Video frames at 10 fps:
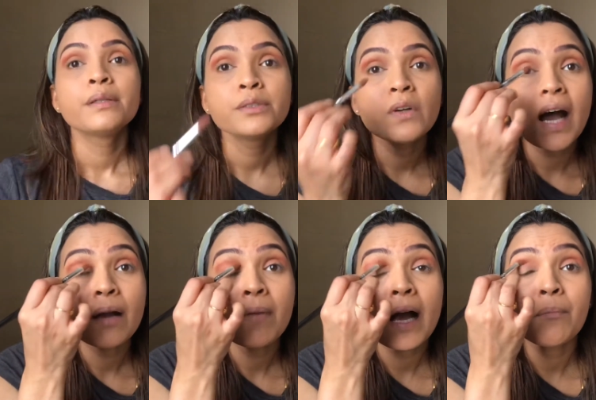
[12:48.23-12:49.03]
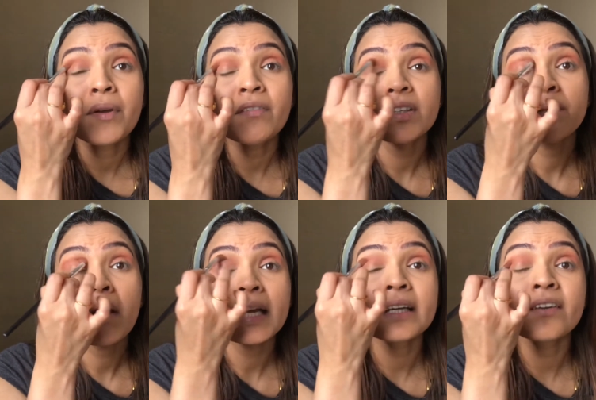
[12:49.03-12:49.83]
So I'm happy with
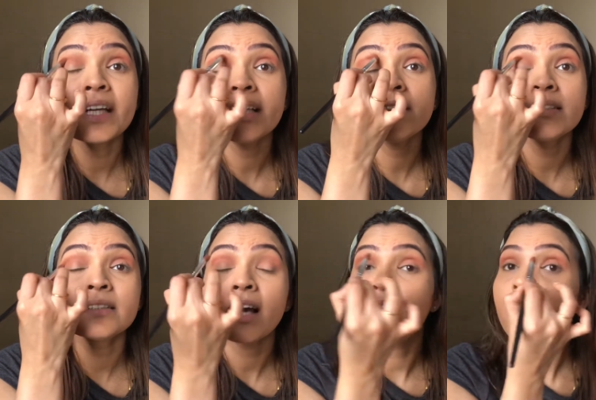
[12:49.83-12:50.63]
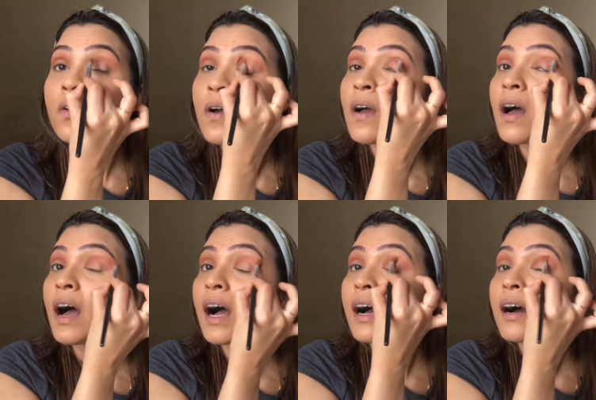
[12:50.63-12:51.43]
my crease now.
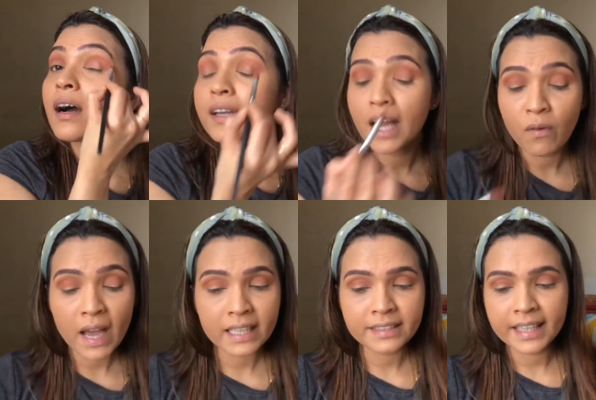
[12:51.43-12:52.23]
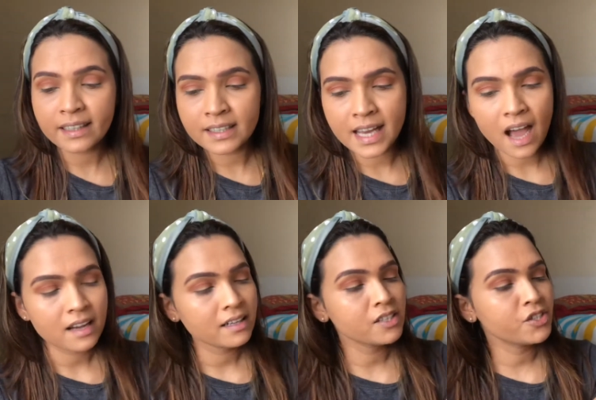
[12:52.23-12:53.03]
Uh, now I'll take a
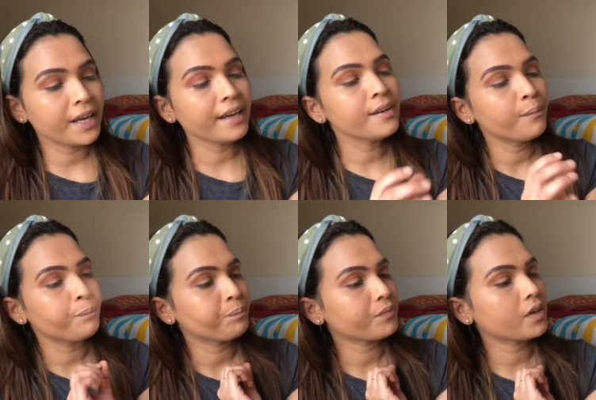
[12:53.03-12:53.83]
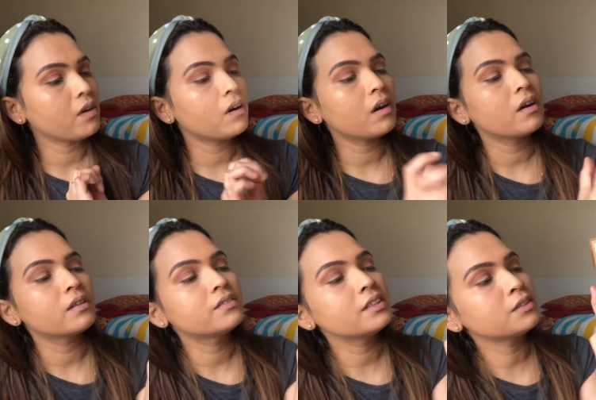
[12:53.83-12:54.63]
darker shade, uh,
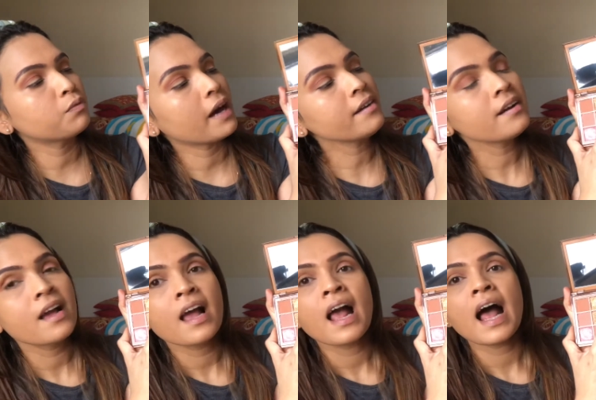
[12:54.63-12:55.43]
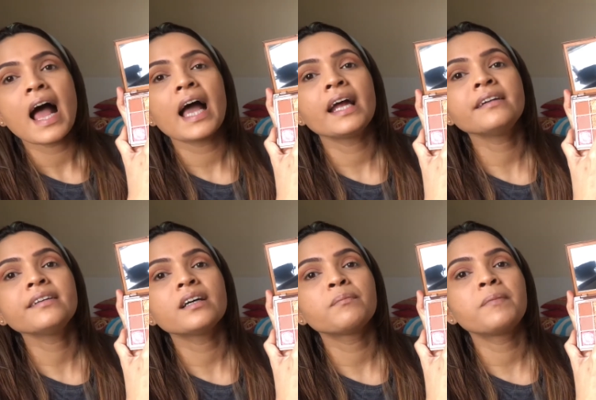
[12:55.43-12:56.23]
this one, and
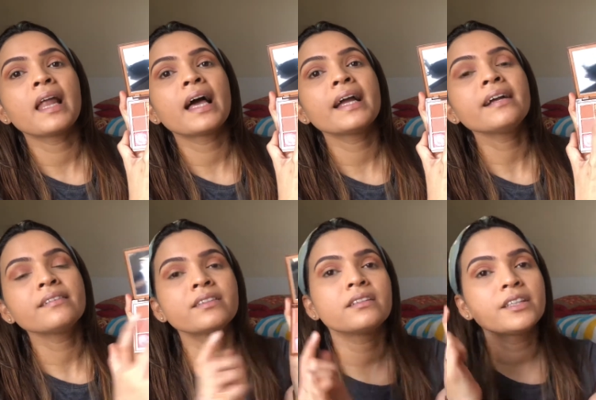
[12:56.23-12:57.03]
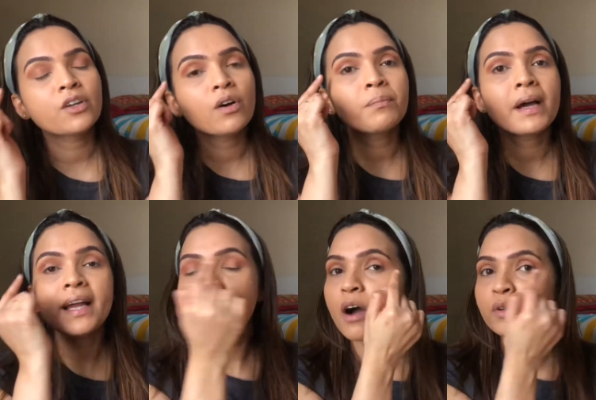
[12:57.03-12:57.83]
apply it on my
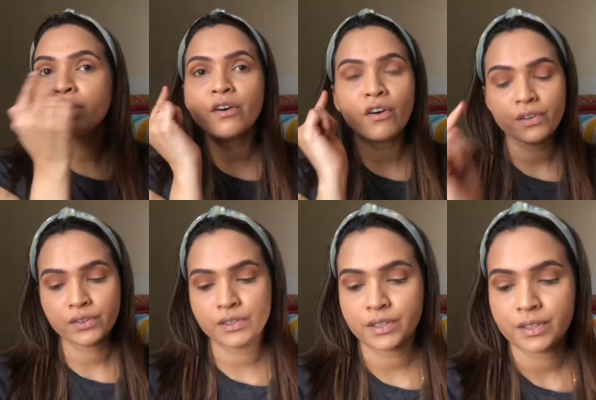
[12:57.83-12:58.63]
outer corners.